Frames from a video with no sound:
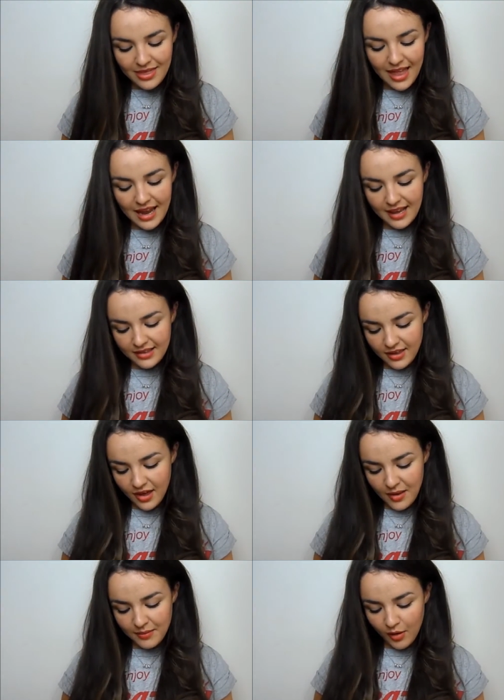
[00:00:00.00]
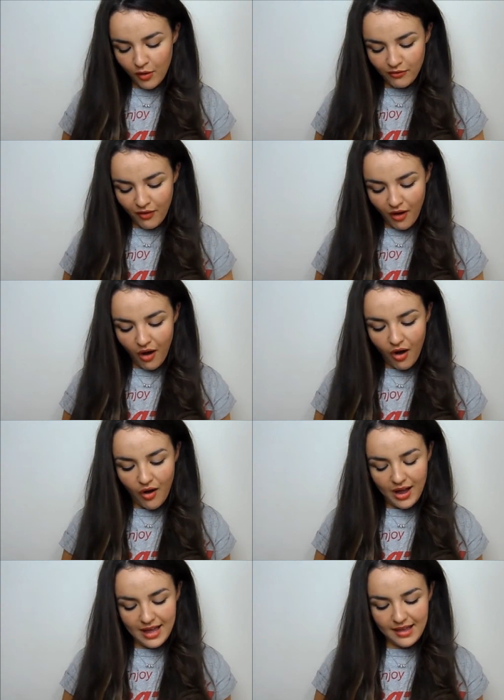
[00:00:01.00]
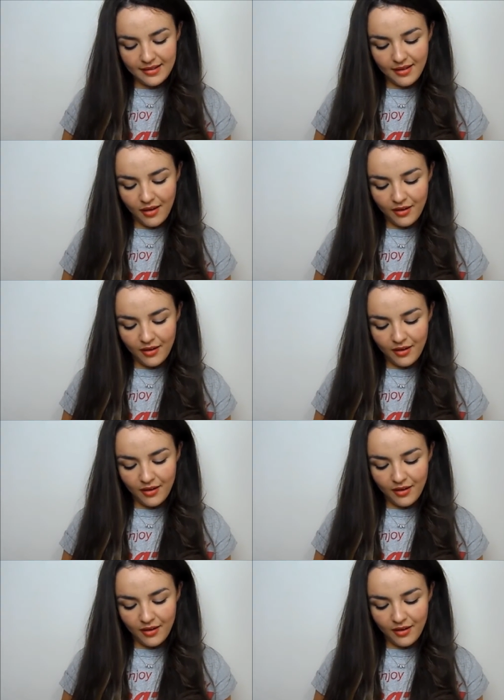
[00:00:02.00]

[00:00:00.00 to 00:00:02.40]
Then in terms of eyes,